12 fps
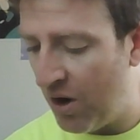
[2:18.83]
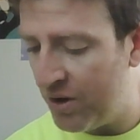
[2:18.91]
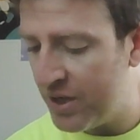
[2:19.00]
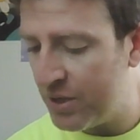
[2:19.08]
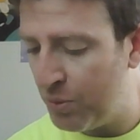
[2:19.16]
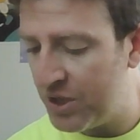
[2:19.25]

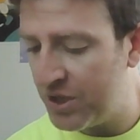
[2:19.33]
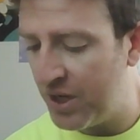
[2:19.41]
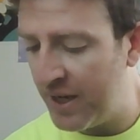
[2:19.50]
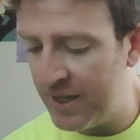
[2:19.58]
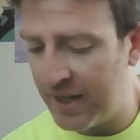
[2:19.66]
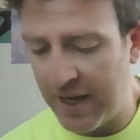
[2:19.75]
artist wished
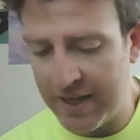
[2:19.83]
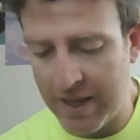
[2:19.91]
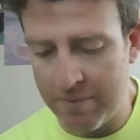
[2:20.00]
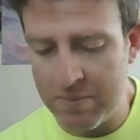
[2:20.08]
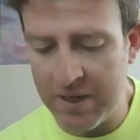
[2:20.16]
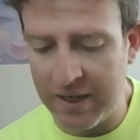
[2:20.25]
to indicate
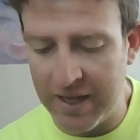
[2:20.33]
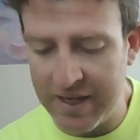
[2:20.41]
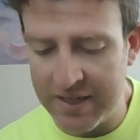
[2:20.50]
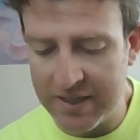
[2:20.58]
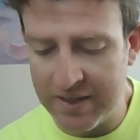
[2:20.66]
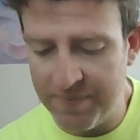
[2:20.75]
that
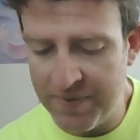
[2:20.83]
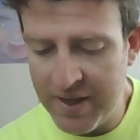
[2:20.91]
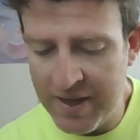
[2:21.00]
Menelaus